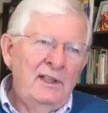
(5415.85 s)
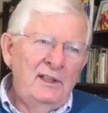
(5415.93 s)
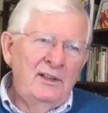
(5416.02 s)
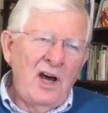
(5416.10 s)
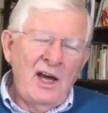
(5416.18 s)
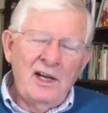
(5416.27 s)

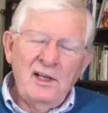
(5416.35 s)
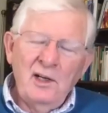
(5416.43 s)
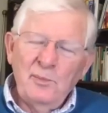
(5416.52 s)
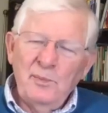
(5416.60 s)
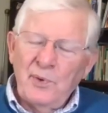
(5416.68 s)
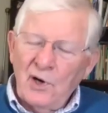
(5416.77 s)
not in
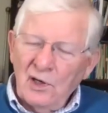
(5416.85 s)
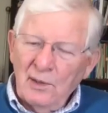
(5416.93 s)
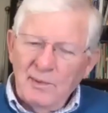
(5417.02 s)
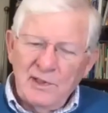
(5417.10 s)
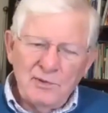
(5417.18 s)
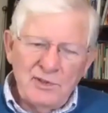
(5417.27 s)
a
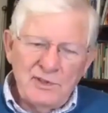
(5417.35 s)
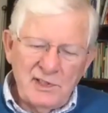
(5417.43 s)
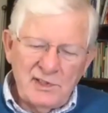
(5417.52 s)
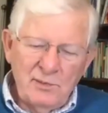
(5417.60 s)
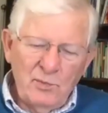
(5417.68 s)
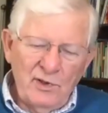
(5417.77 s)
parliamentary
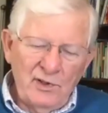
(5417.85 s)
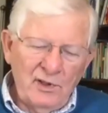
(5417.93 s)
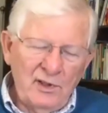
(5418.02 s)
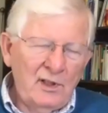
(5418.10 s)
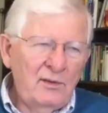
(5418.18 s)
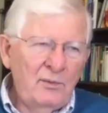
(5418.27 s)
system
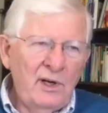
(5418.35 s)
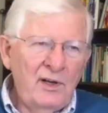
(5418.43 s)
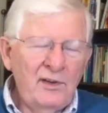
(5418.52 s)
where